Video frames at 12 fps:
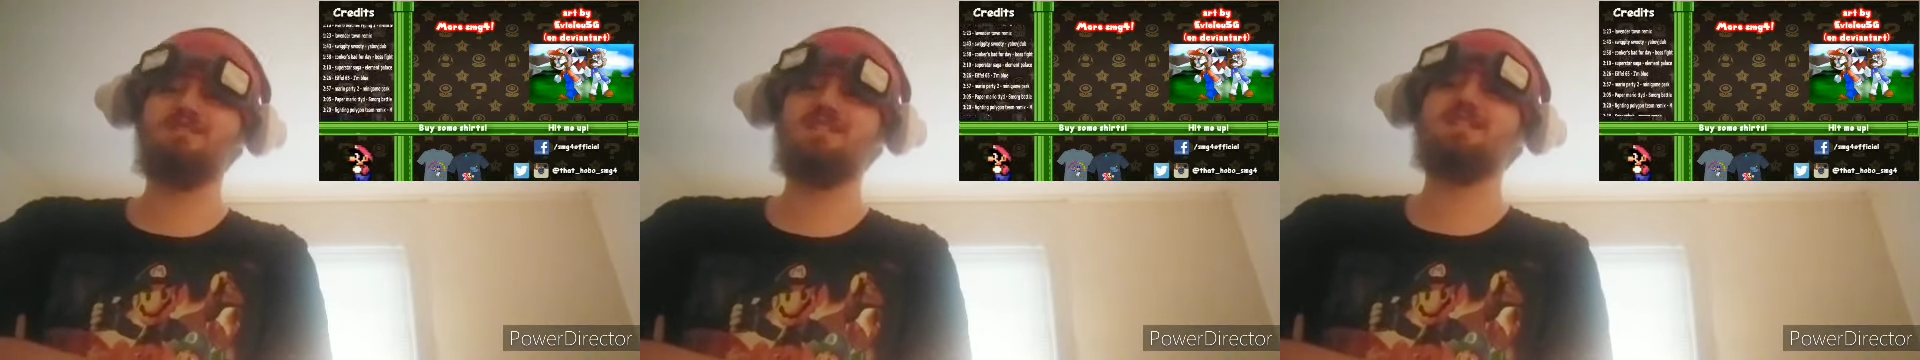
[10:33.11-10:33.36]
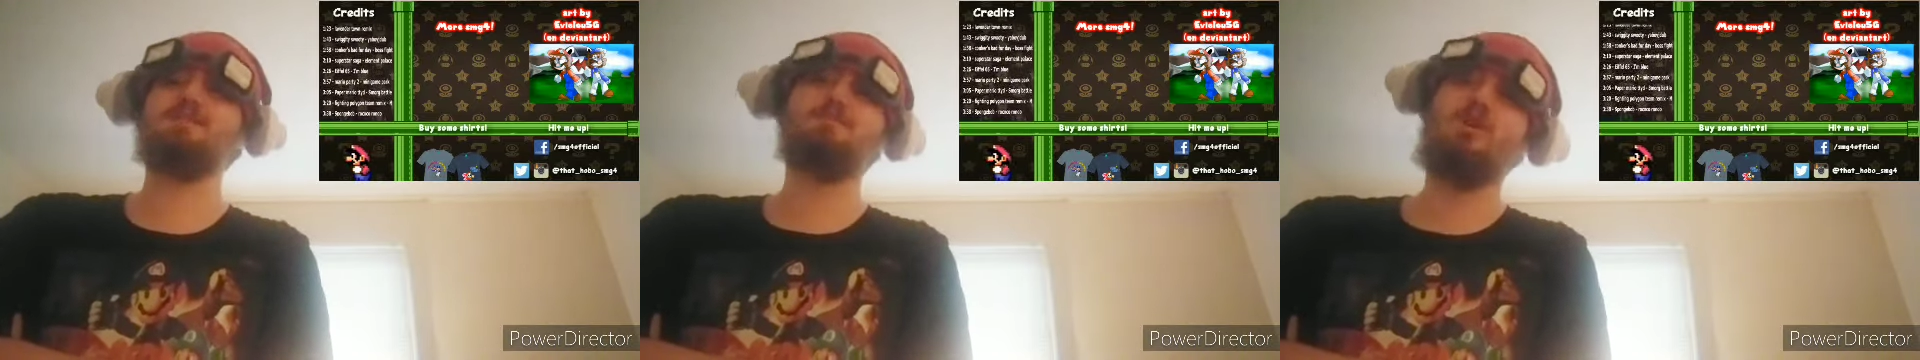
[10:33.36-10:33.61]
was
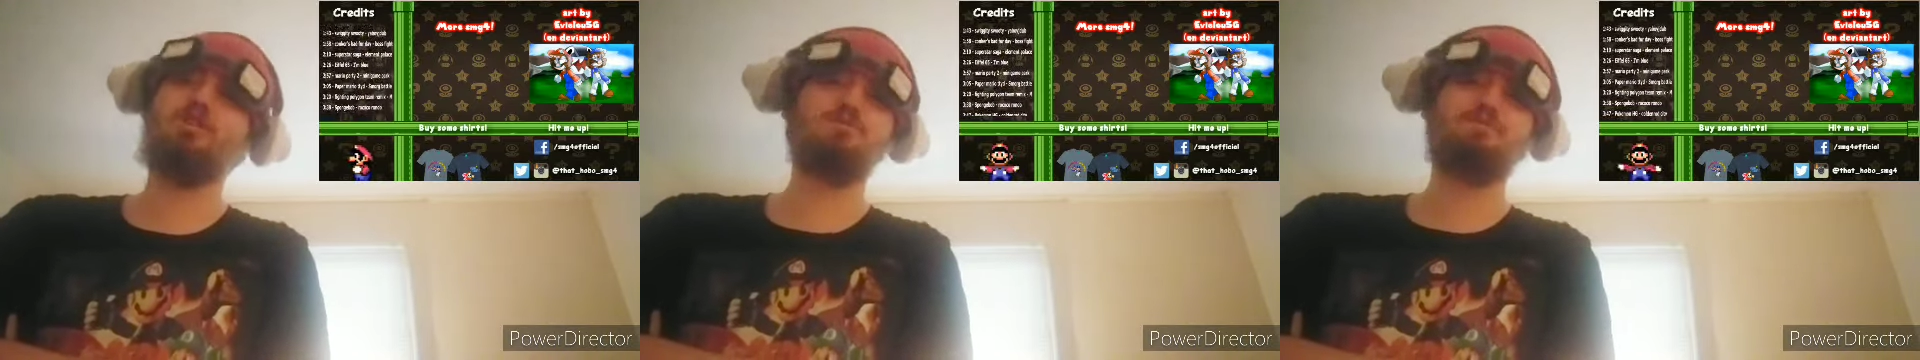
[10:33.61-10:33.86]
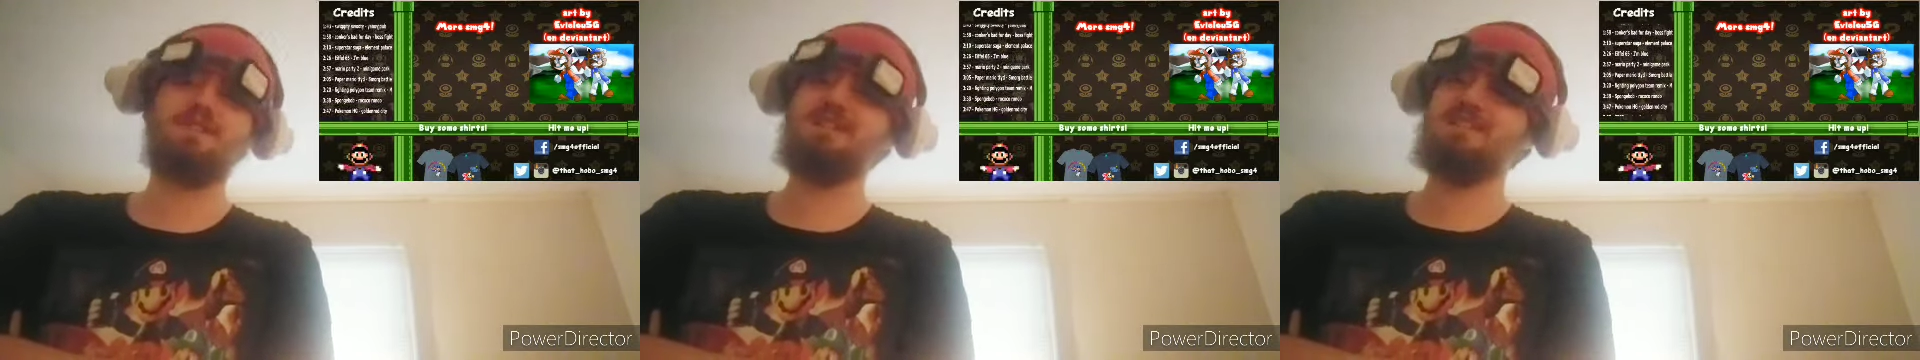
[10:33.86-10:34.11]
just the
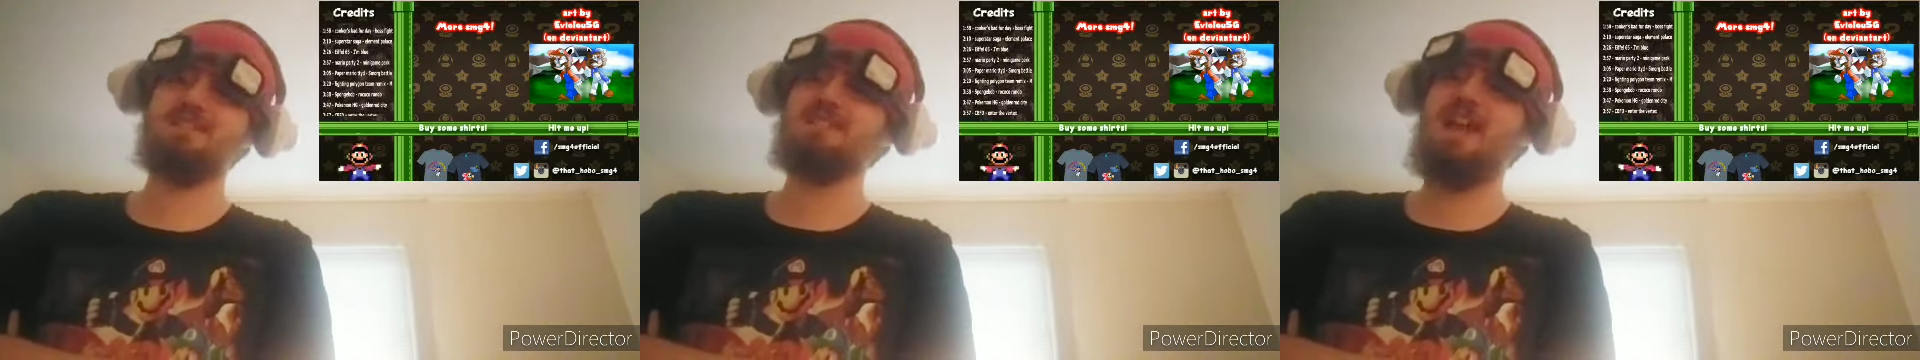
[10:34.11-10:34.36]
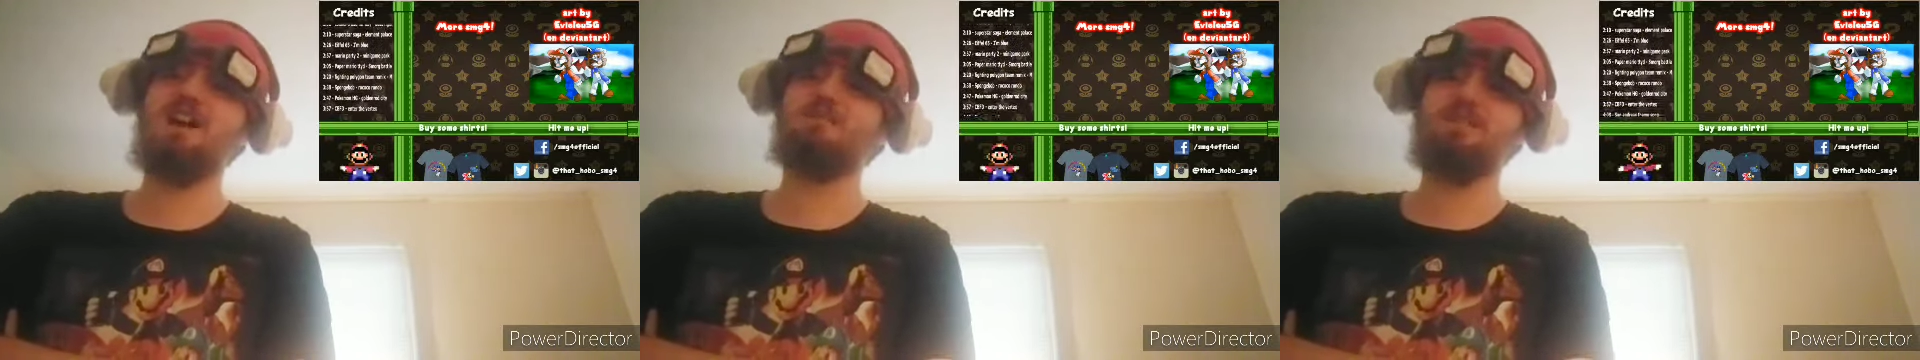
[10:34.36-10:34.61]
Mario Bros.
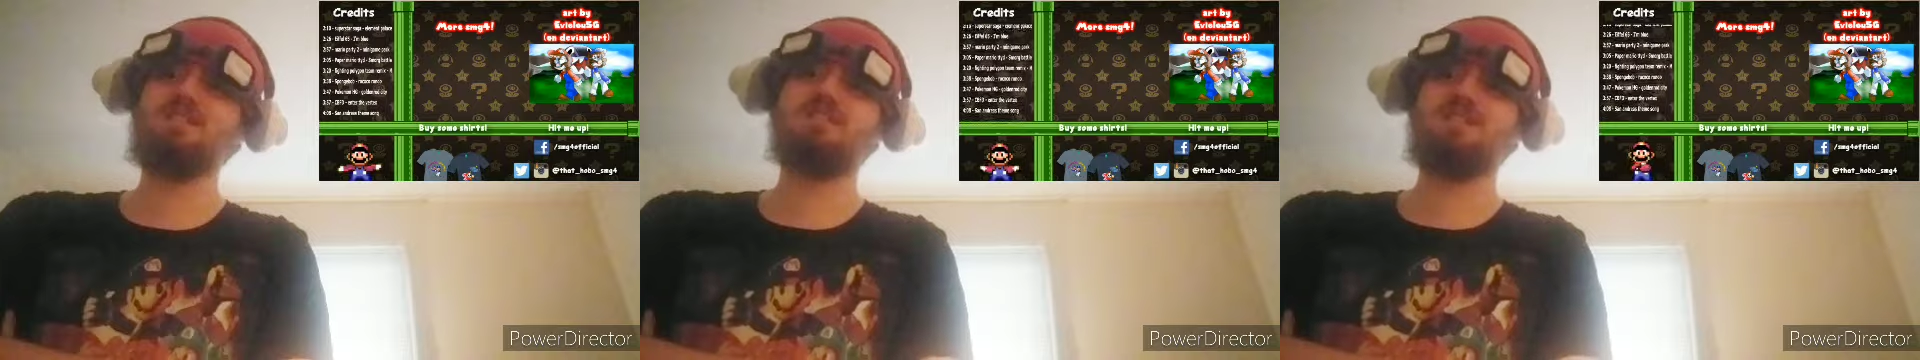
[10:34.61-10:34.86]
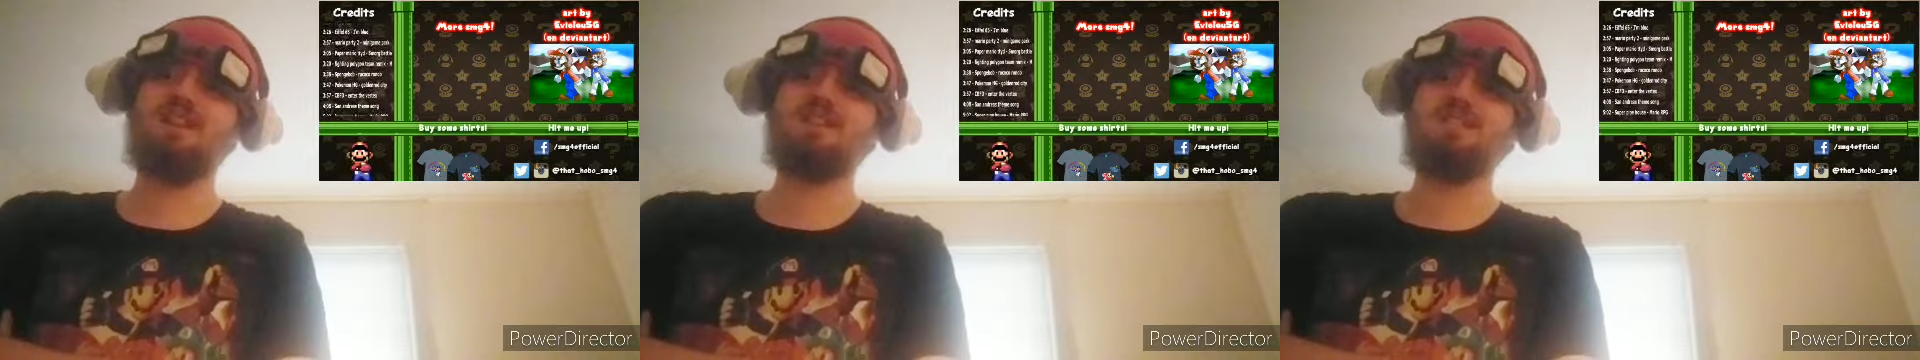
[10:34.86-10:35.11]

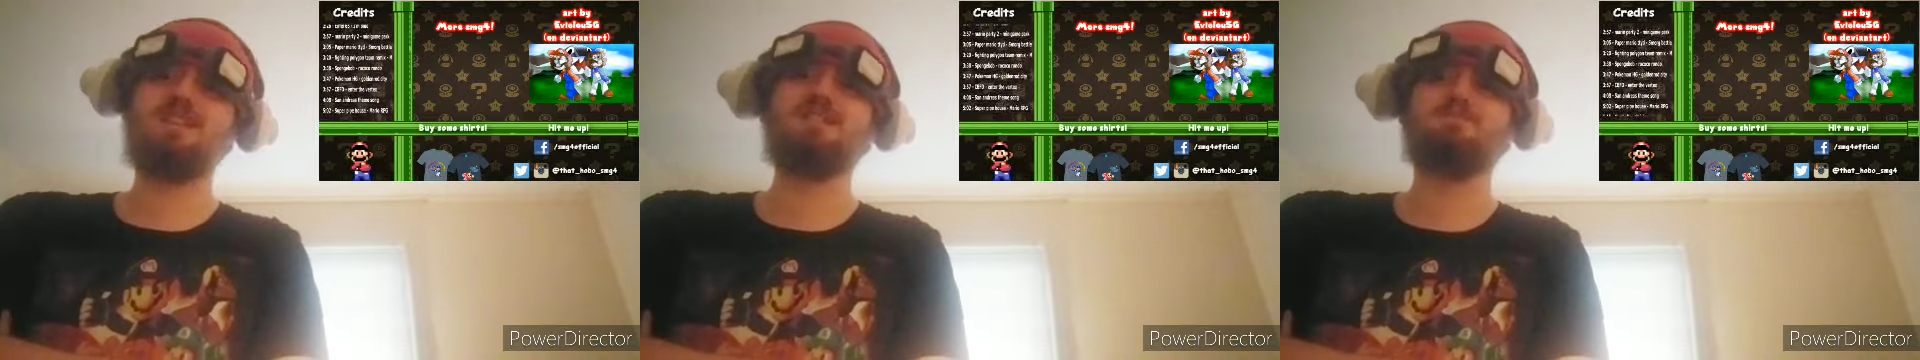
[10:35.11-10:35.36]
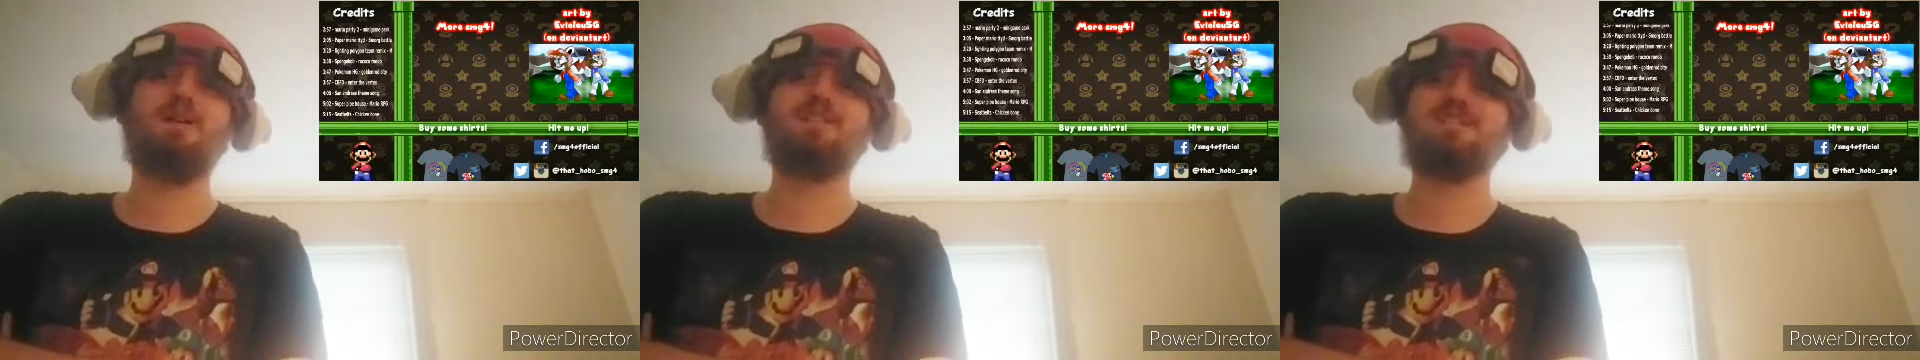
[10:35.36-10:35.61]
SPAGHETTI.EXE
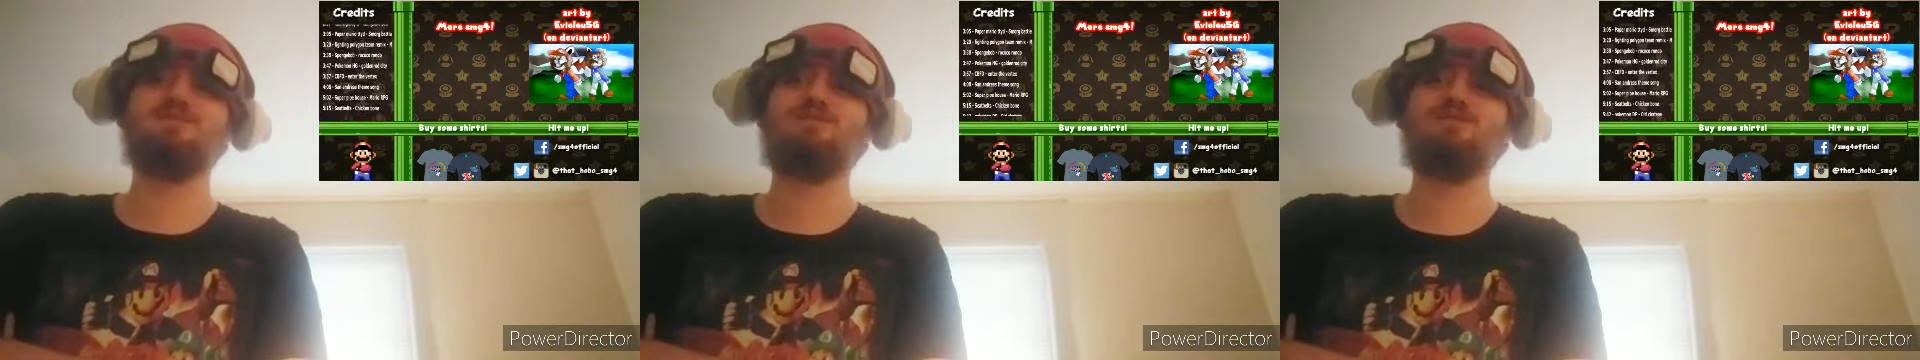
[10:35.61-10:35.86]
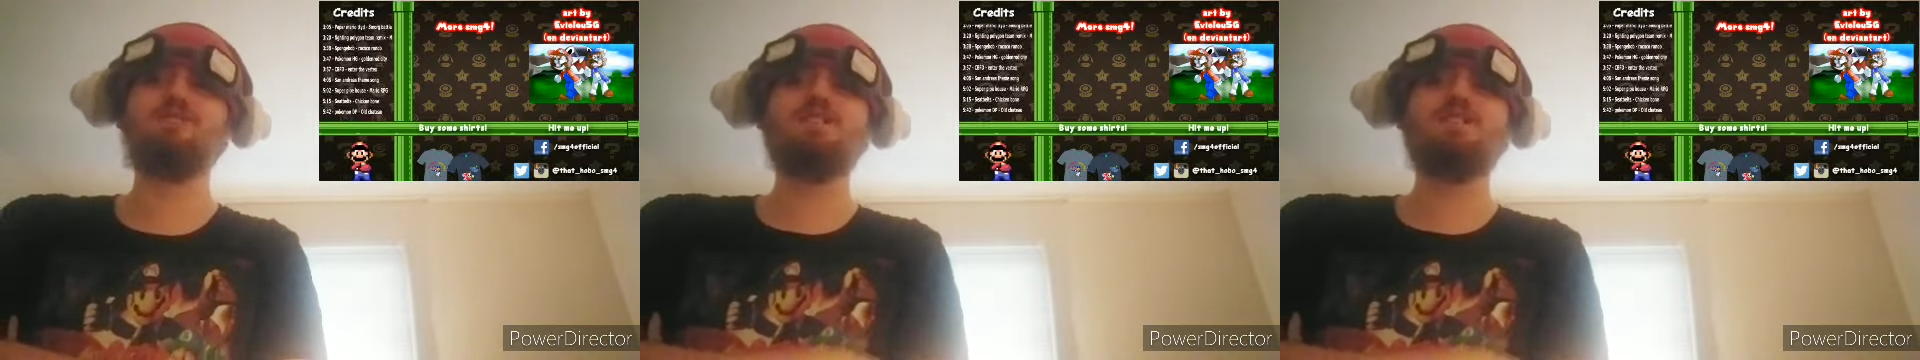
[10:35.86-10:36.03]
special.